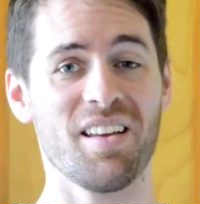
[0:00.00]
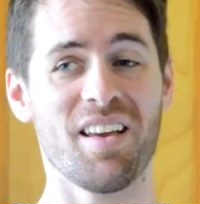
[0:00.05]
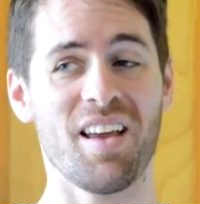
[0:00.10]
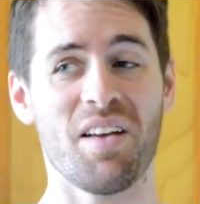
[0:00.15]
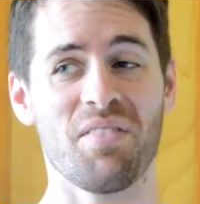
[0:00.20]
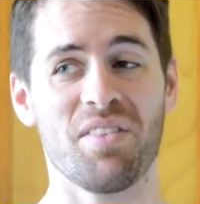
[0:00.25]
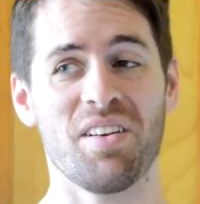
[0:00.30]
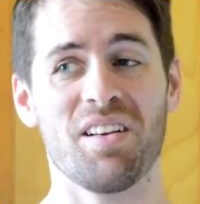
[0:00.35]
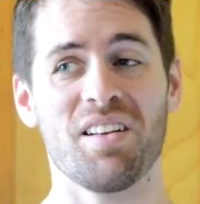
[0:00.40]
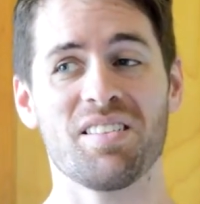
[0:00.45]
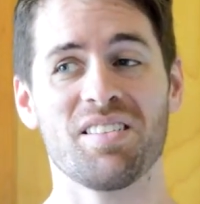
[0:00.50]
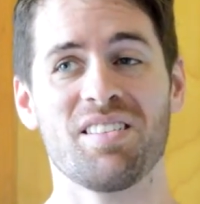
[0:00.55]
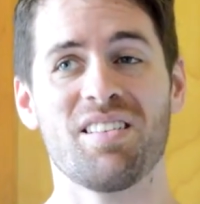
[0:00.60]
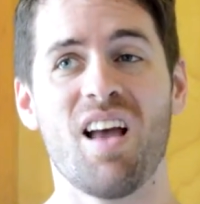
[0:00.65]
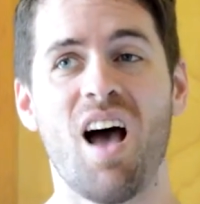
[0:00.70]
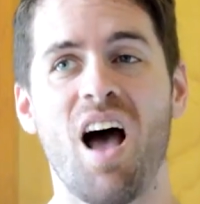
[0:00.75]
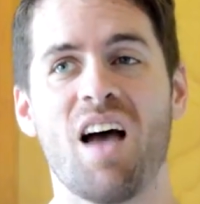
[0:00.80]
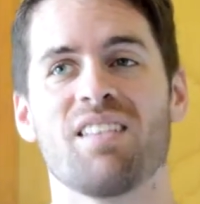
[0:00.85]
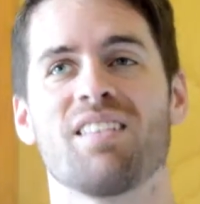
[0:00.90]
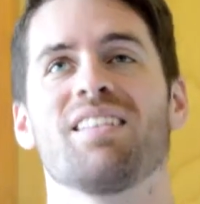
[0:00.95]
Caffeine is
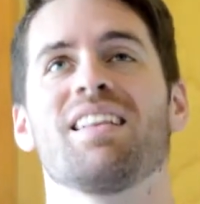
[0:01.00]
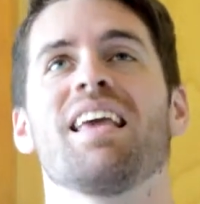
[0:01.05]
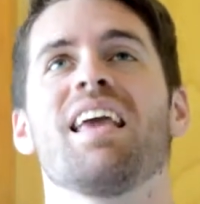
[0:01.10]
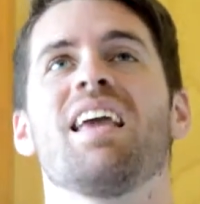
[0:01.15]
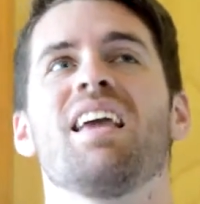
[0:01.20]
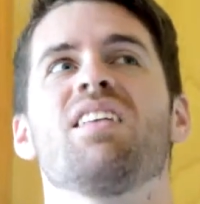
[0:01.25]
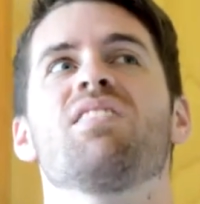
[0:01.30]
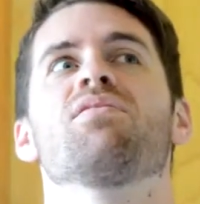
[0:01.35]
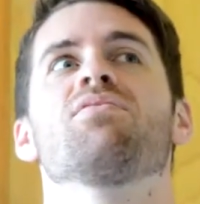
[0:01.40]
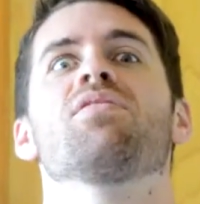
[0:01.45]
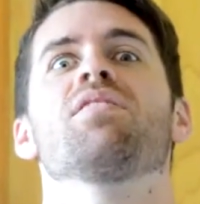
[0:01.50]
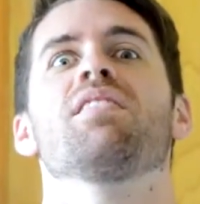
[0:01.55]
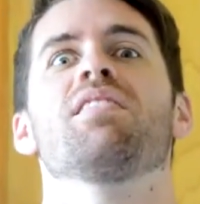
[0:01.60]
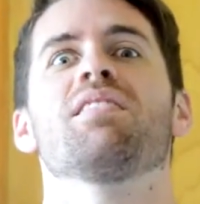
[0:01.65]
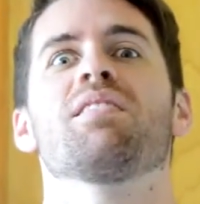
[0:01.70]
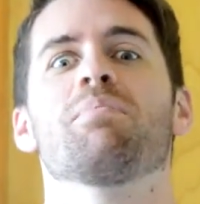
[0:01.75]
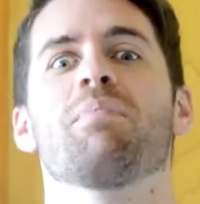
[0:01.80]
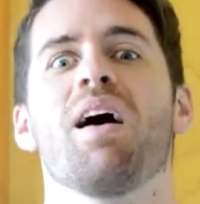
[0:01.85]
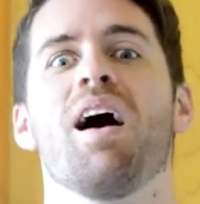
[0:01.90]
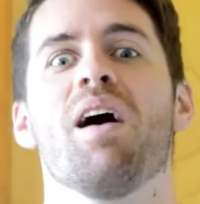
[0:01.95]
not an
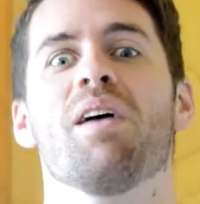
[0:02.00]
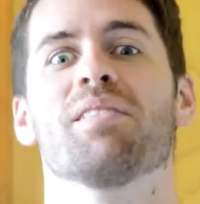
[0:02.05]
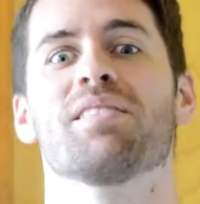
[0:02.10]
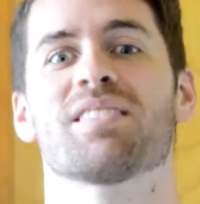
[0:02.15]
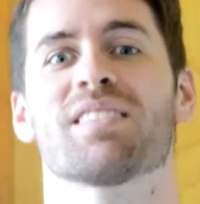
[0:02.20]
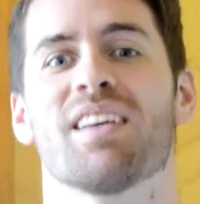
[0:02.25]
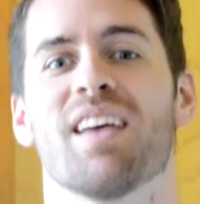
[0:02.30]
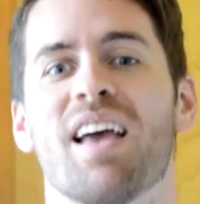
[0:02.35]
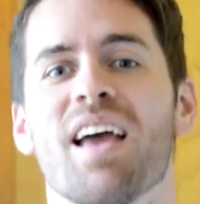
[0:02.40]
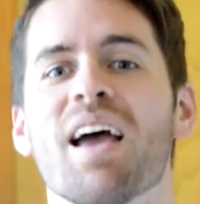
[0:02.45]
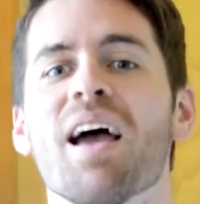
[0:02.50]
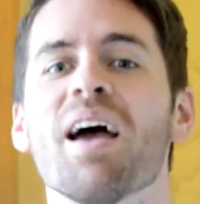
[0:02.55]
infinite amount.